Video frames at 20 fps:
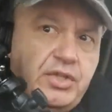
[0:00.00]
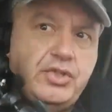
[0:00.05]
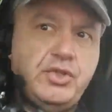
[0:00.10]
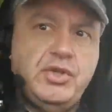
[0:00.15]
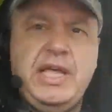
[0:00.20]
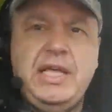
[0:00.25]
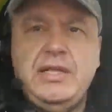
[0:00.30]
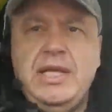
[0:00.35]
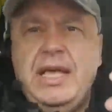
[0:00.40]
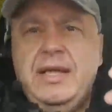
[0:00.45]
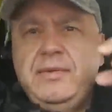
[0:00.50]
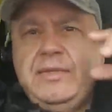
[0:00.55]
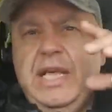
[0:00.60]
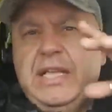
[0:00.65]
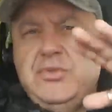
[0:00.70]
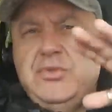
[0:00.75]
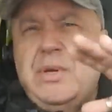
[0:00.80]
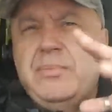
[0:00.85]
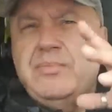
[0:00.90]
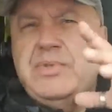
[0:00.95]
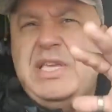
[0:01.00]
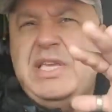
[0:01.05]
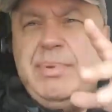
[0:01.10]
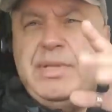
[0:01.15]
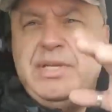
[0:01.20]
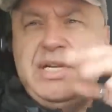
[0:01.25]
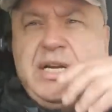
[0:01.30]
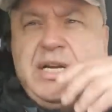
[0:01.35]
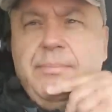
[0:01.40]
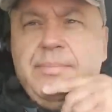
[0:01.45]
So that's why I'm
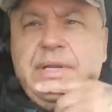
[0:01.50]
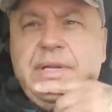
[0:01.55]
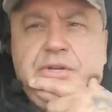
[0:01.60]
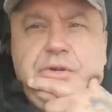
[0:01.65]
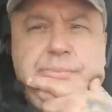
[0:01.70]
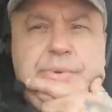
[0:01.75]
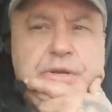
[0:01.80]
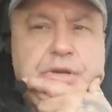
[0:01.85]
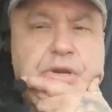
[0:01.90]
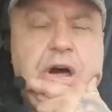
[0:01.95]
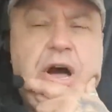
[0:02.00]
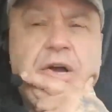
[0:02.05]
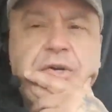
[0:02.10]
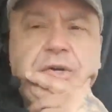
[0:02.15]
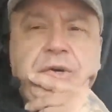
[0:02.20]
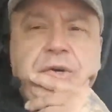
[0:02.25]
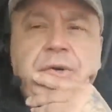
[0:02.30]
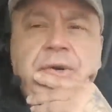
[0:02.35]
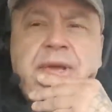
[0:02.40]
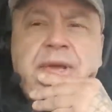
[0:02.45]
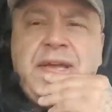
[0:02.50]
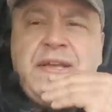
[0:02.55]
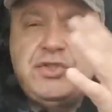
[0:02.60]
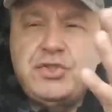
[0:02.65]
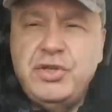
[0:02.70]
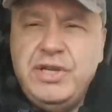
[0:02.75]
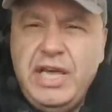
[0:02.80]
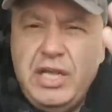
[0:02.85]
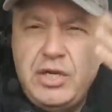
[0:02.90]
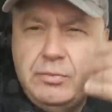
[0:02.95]
keeping it up a little bit longer,
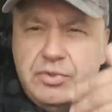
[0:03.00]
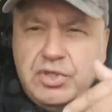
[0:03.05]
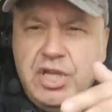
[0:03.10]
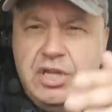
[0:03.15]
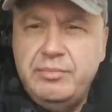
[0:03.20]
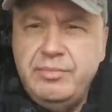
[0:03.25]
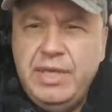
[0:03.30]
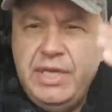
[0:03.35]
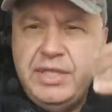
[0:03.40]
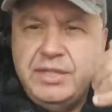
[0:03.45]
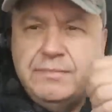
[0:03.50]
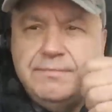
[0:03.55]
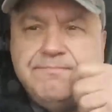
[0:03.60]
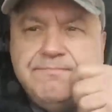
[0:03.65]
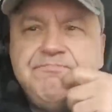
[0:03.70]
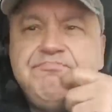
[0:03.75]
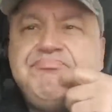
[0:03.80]
to let them come in.